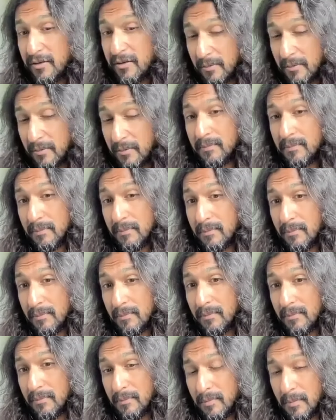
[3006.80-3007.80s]
movement of
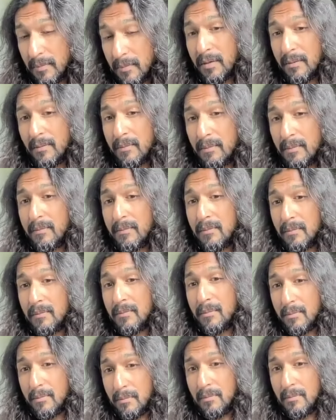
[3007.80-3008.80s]
goods, services,
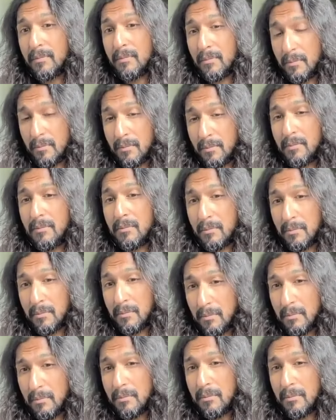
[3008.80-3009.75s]
people, and that